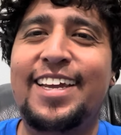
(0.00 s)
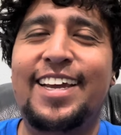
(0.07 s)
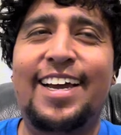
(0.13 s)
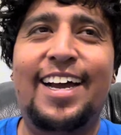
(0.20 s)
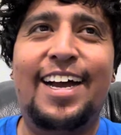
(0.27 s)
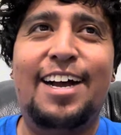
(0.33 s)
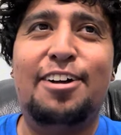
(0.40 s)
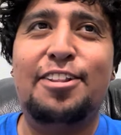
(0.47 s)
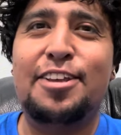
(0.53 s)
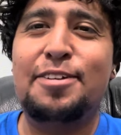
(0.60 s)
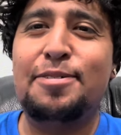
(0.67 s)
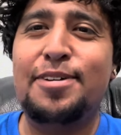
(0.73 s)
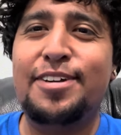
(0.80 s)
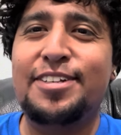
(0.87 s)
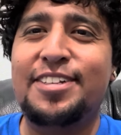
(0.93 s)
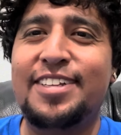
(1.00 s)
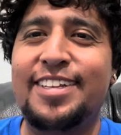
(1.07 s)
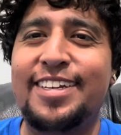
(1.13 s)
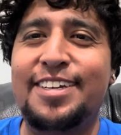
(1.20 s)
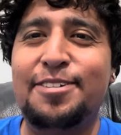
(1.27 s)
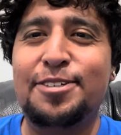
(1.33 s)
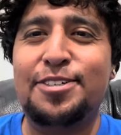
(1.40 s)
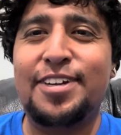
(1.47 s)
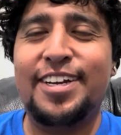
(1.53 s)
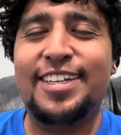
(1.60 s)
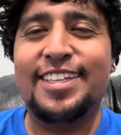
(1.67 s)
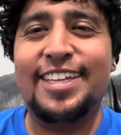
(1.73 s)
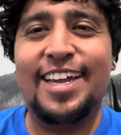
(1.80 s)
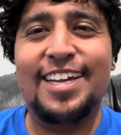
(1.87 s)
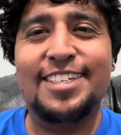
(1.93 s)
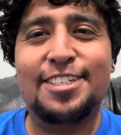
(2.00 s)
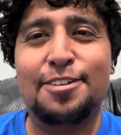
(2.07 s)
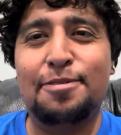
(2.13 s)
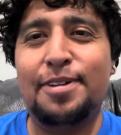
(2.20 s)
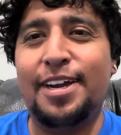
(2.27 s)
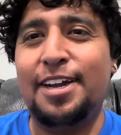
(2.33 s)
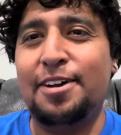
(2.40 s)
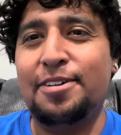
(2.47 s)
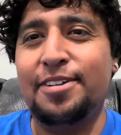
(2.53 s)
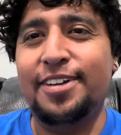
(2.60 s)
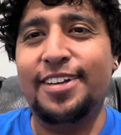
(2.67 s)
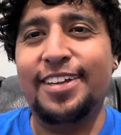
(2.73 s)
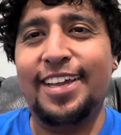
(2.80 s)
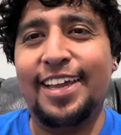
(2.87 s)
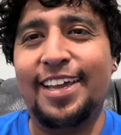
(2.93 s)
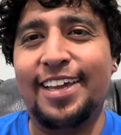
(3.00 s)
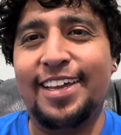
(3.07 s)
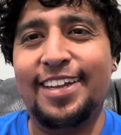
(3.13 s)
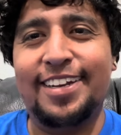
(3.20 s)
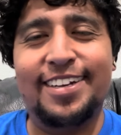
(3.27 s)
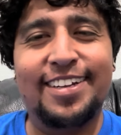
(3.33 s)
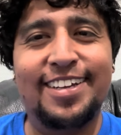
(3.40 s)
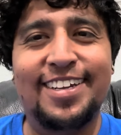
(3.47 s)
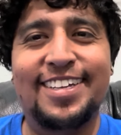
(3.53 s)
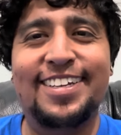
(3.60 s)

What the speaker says: how he was trying to dance around and